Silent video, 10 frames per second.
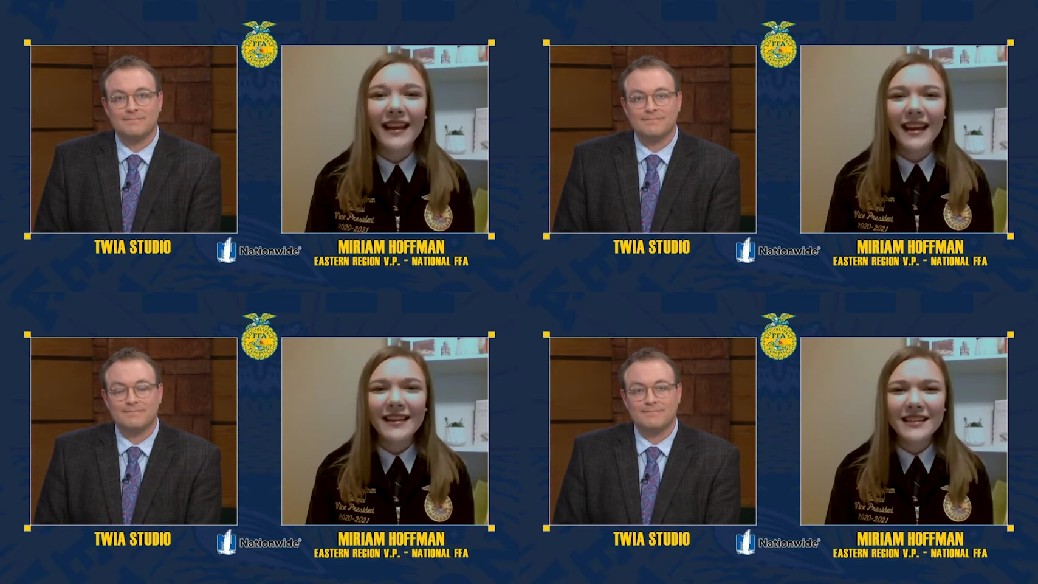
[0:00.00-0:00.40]

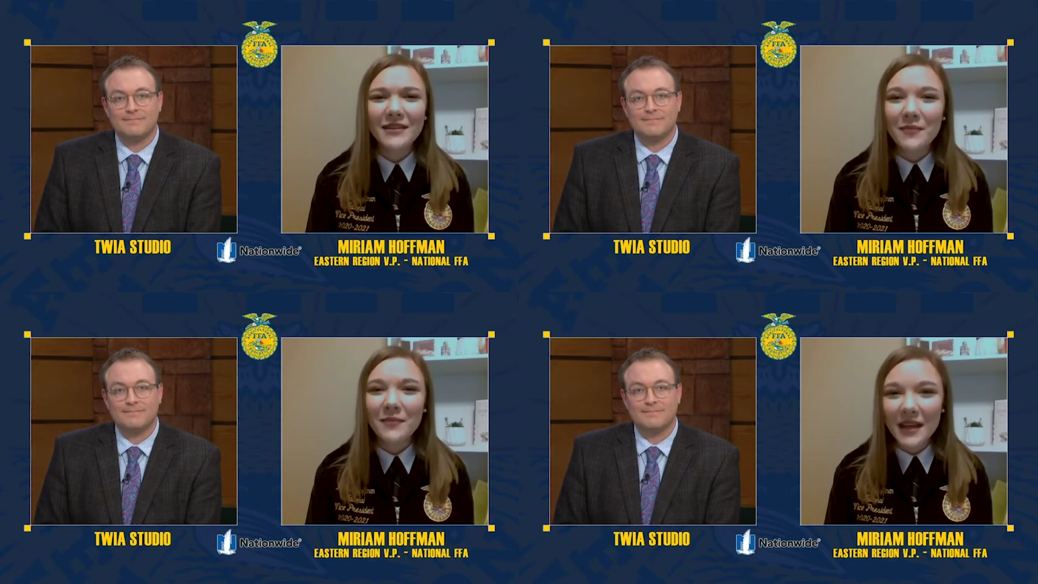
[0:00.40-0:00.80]
Speaker 1: It
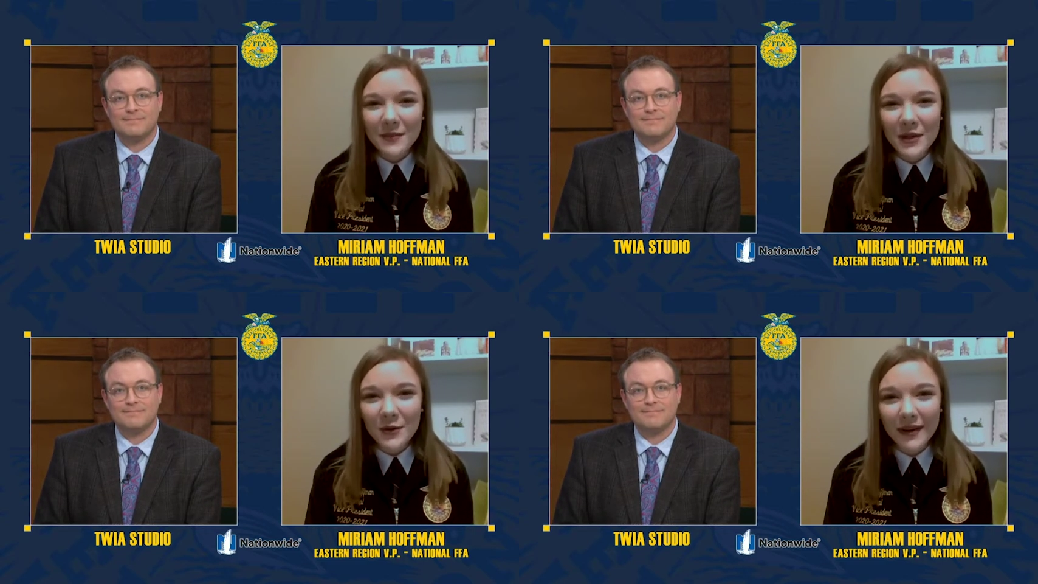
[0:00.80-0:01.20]
didn't
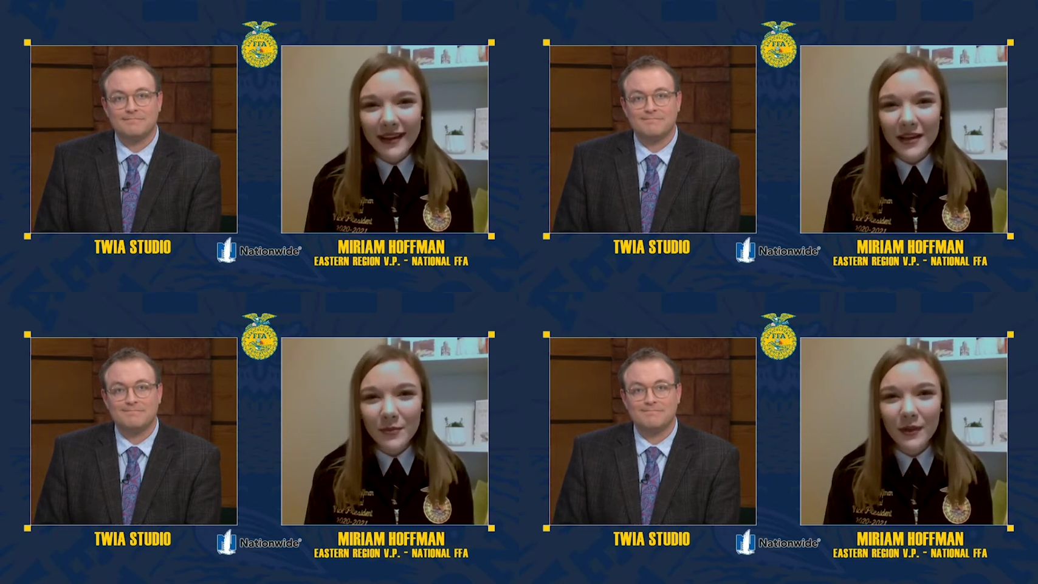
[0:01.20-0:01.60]
make me who I
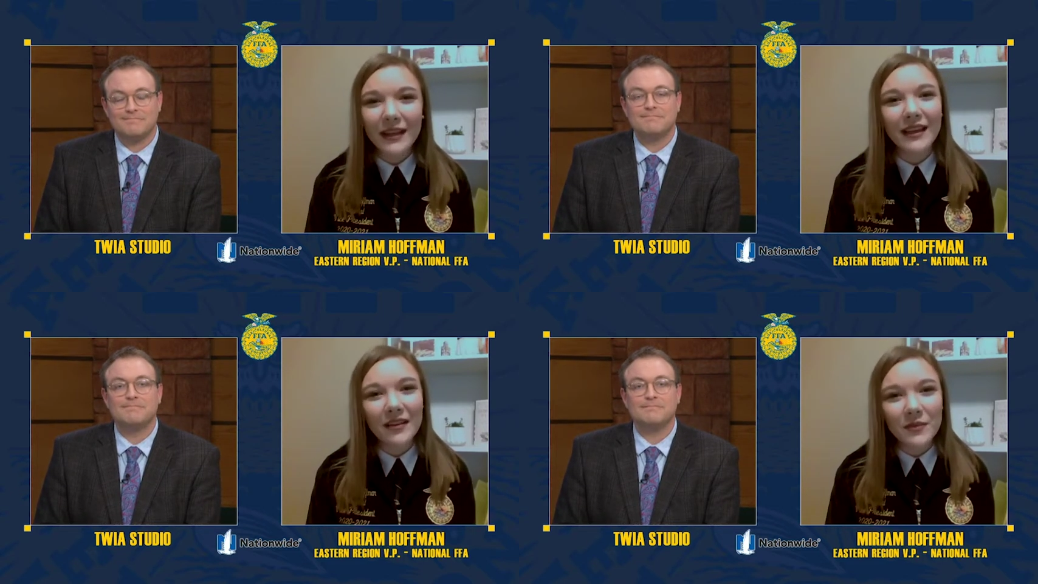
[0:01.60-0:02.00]
am, but
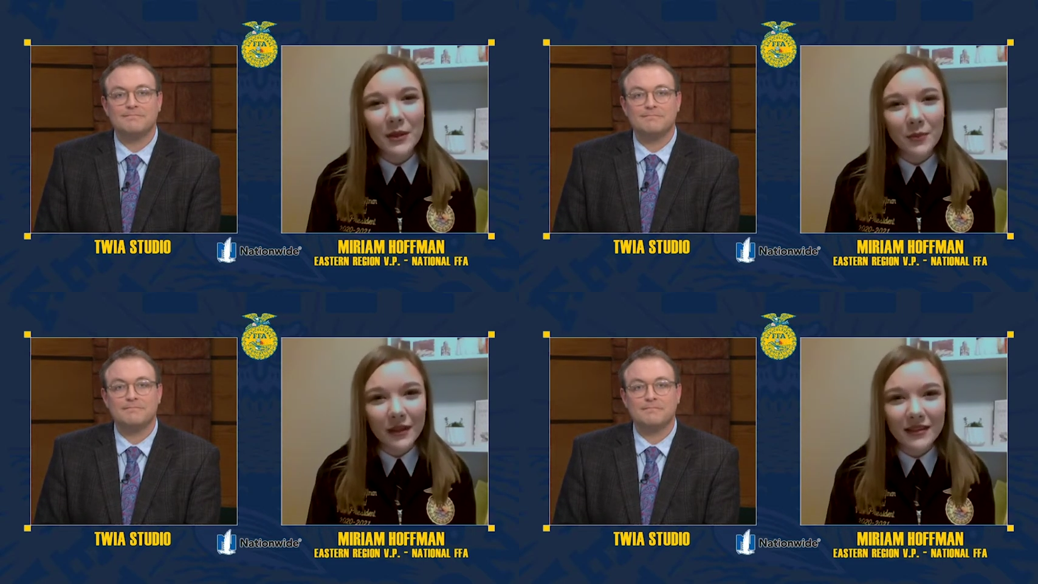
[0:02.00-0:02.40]
it gave me a
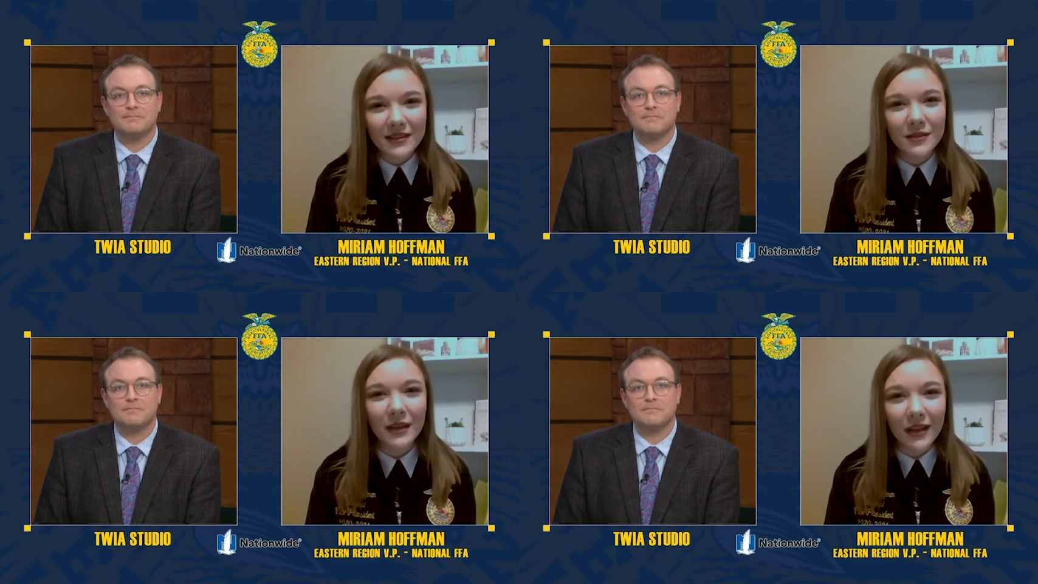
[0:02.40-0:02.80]

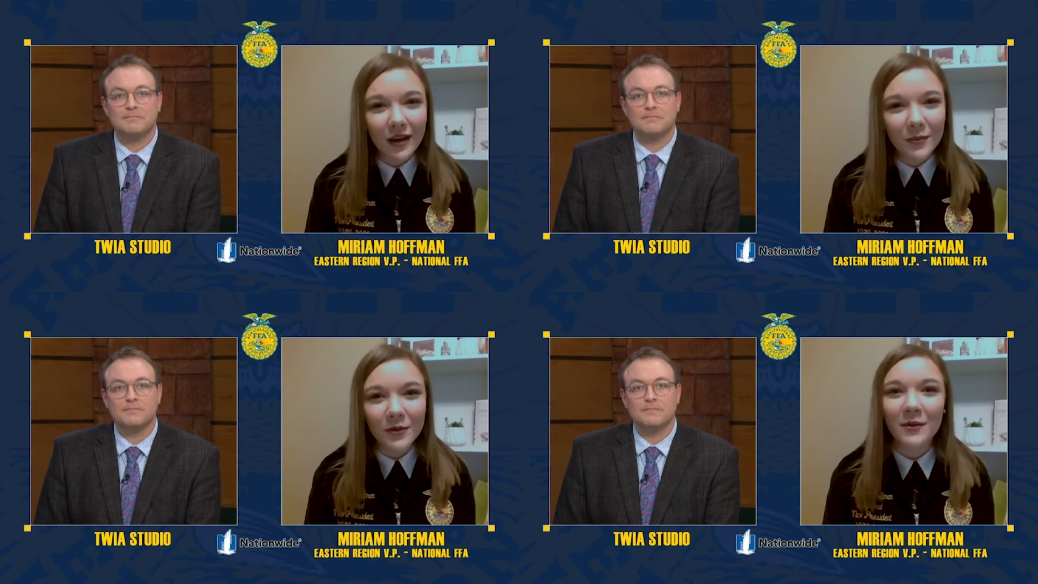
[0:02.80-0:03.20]
place to
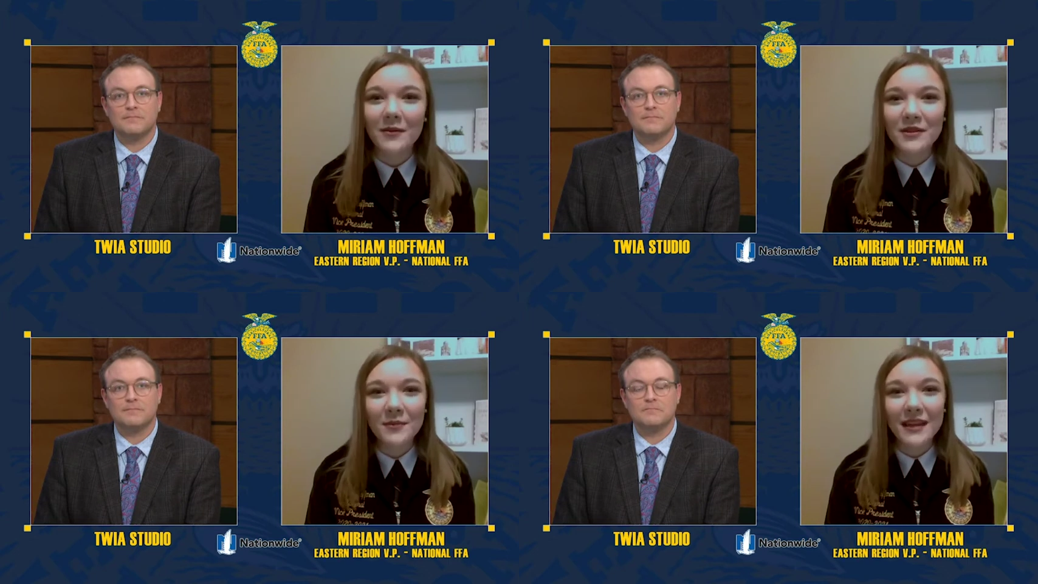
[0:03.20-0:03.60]
become who I
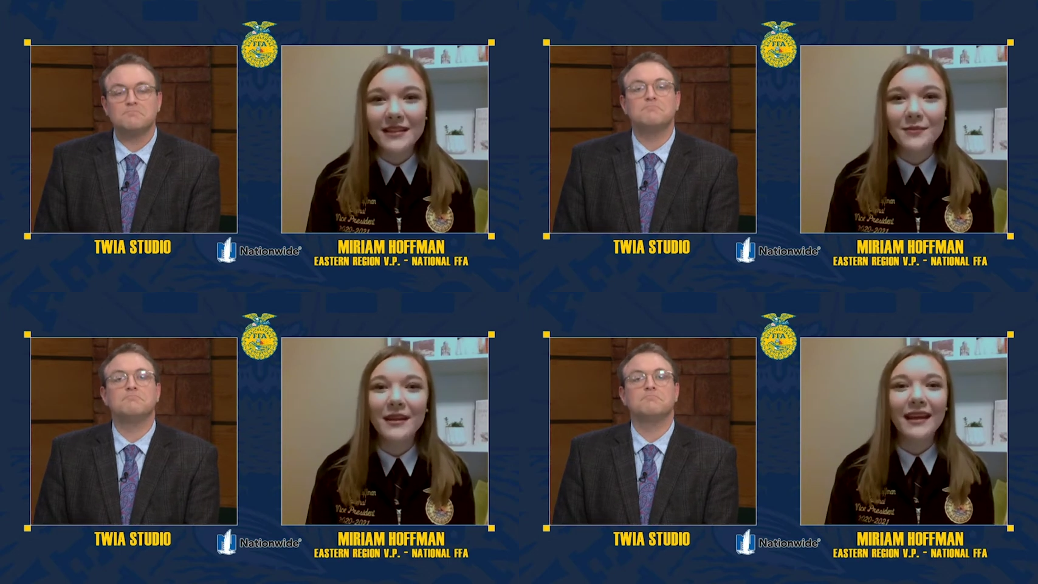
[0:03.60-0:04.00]
was meant
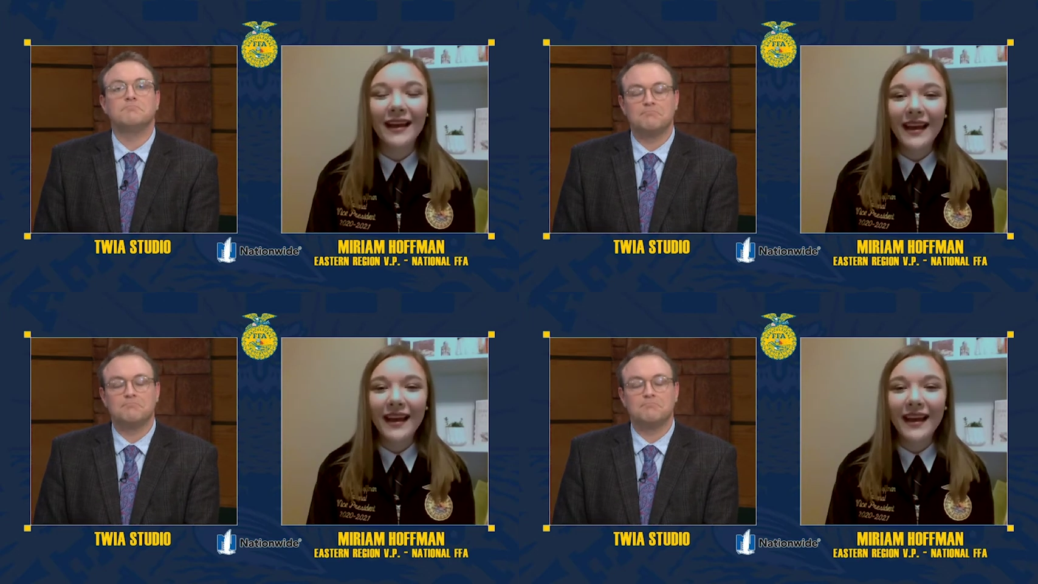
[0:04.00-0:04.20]
to be,